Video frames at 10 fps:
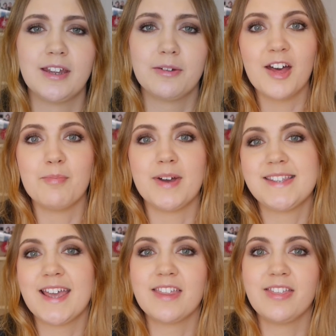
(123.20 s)
it. My
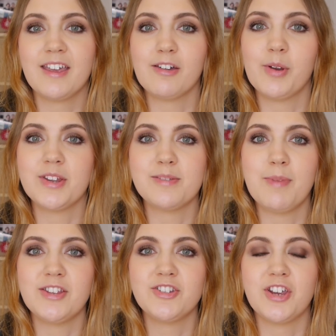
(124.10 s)
second thing I wanted to
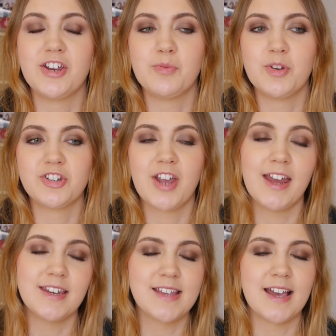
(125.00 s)
mention, which
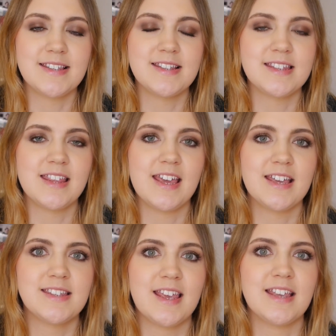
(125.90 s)
kind of ties into
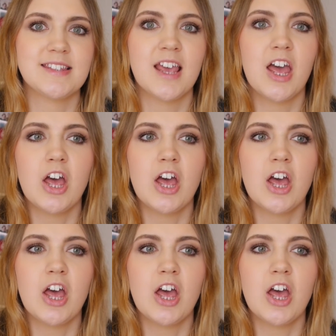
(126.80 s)
this, is